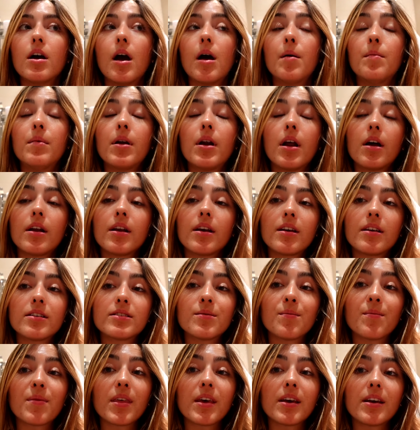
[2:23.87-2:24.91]
I'm learning
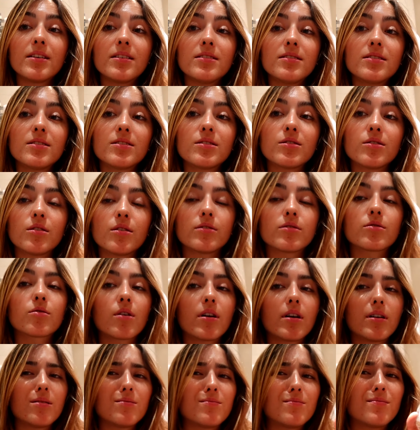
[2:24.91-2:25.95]
some things, so it's
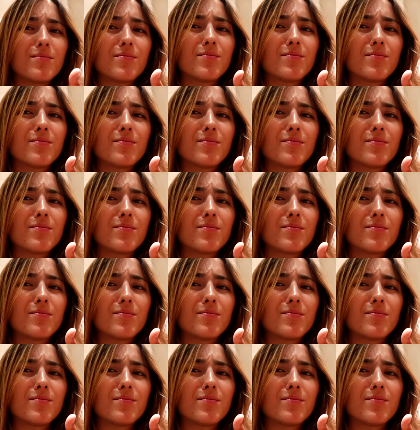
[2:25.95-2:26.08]
great.